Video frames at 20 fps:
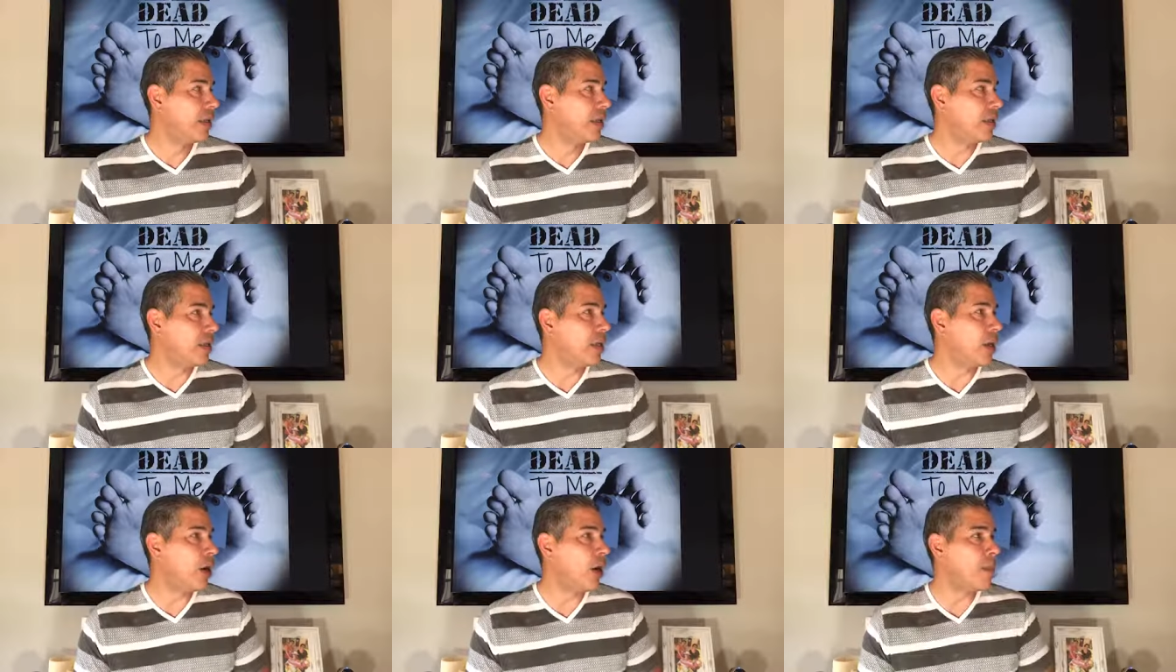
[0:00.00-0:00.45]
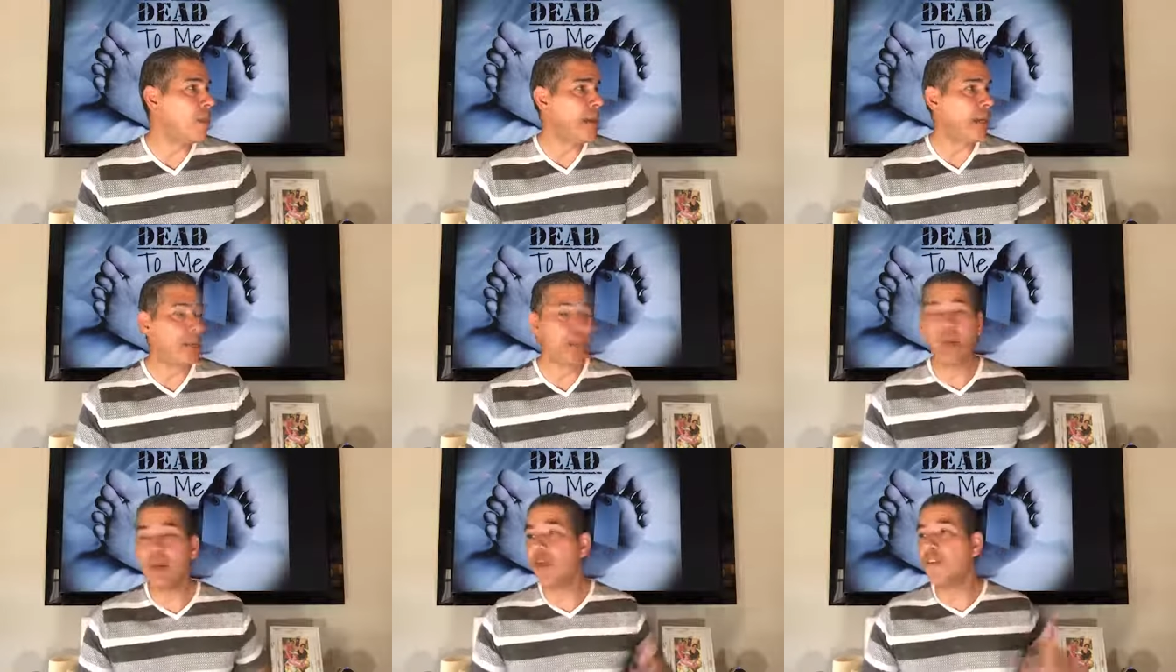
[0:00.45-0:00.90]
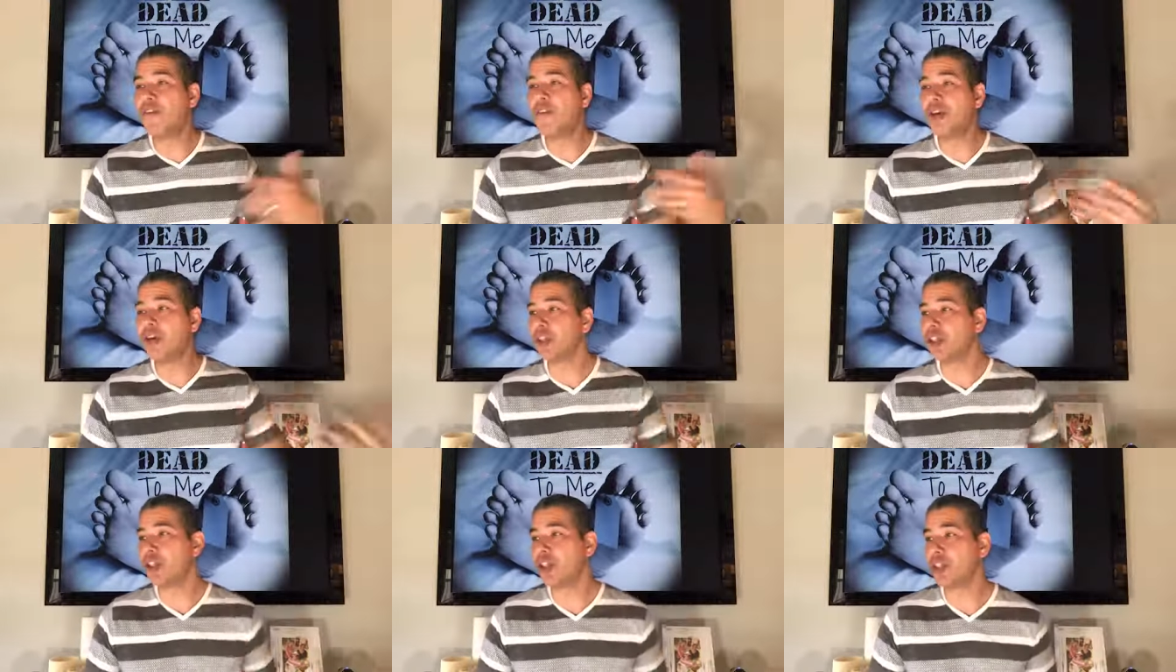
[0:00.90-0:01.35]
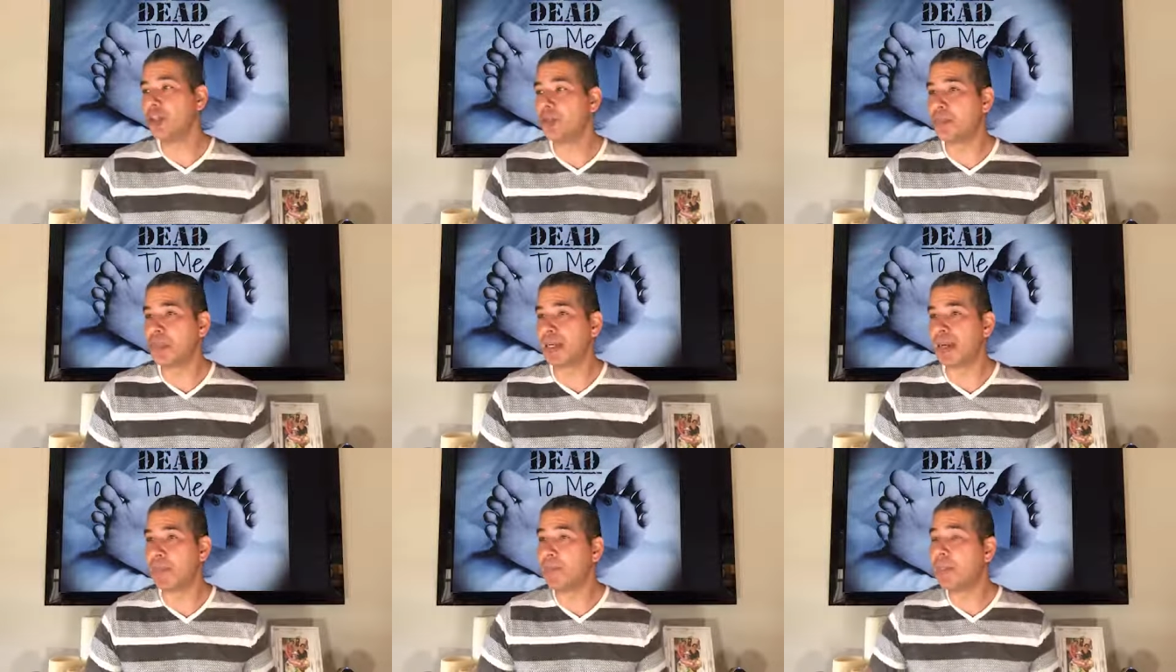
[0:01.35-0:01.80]
you know, make people feel
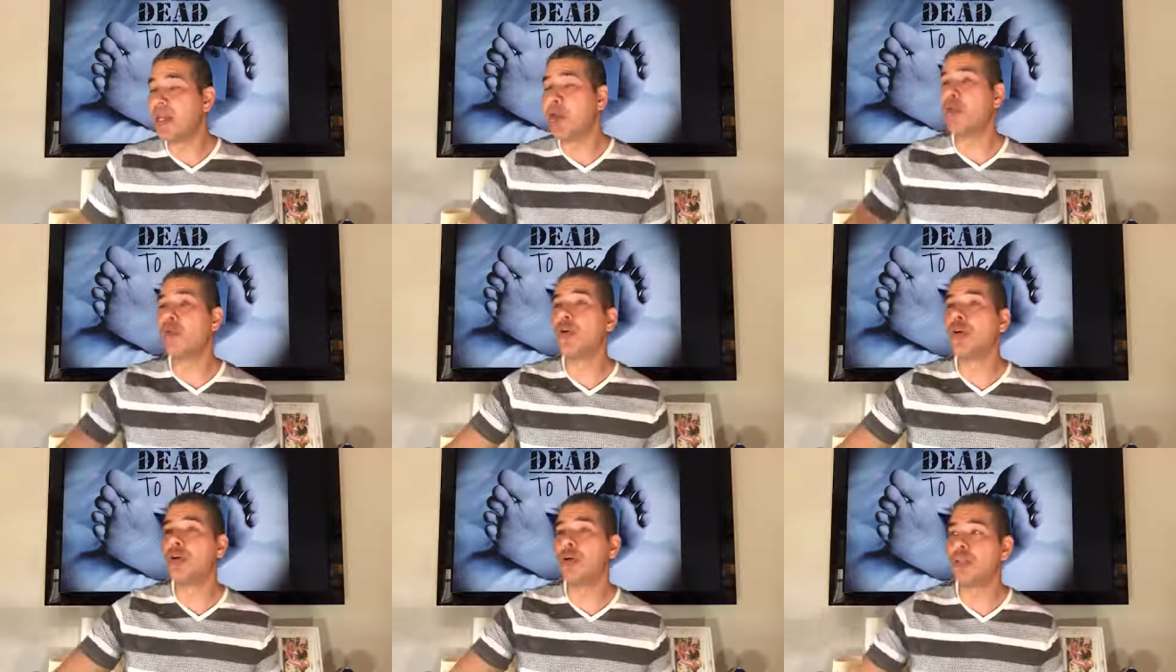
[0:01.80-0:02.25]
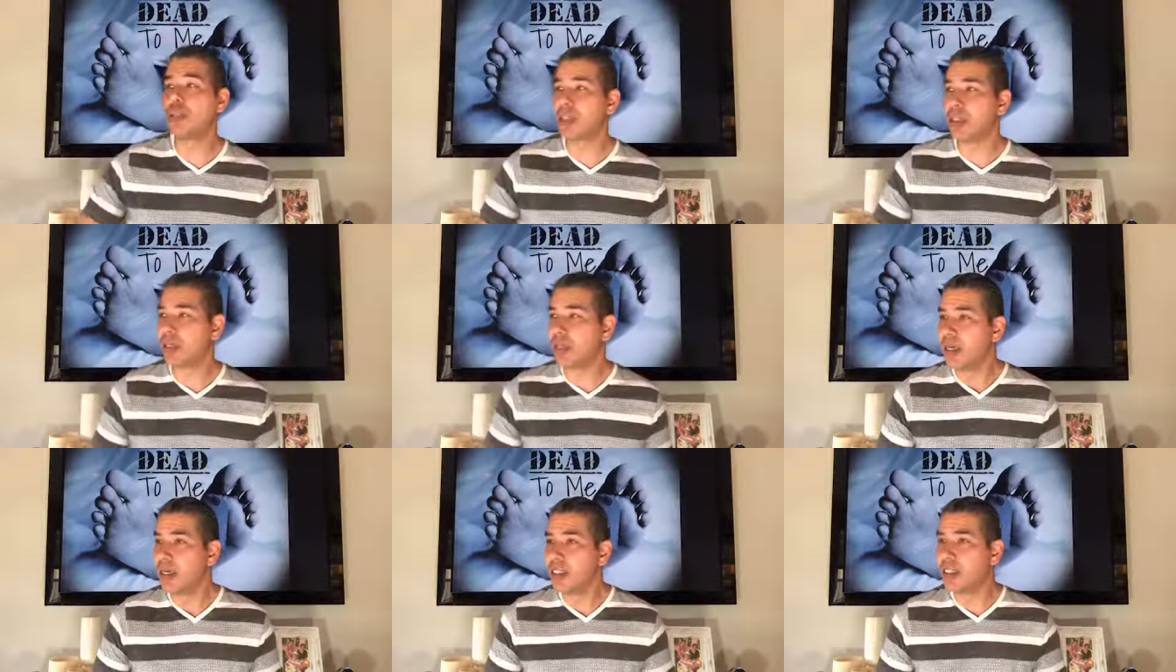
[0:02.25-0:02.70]
stupid and be rude to,